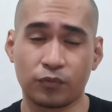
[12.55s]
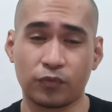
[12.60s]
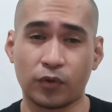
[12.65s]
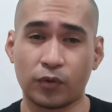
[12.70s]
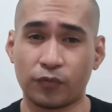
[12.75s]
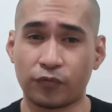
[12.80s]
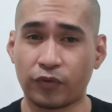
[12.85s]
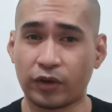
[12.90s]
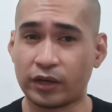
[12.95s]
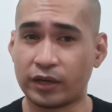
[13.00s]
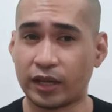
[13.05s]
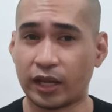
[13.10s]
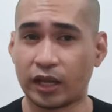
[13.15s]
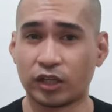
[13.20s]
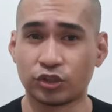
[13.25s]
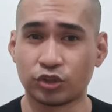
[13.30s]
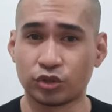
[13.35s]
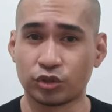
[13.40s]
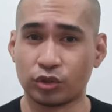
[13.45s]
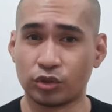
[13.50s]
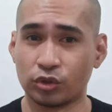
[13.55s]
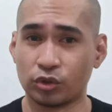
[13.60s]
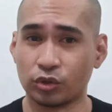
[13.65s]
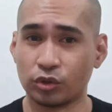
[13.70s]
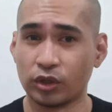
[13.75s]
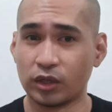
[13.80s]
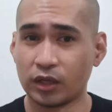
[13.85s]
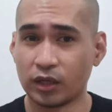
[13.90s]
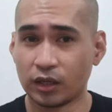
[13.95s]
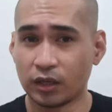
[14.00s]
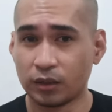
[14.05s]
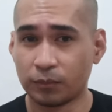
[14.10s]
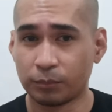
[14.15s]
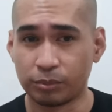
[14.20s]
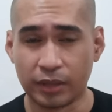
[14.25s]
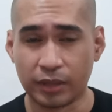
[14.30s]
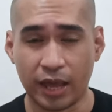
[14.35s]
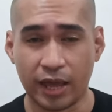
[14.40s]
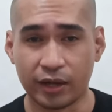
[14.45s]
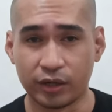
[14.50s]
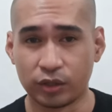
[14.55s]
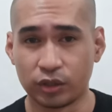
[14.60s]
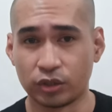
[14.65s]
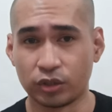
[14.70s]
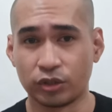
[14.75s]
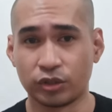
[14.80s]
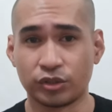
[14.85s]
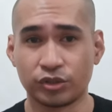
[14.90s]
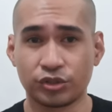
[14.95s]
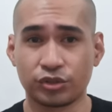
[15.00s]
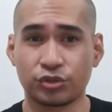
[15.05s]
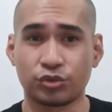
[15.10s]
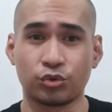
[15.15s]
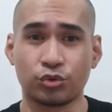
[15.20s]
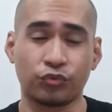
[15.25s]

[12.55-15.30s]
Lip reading: from financial planners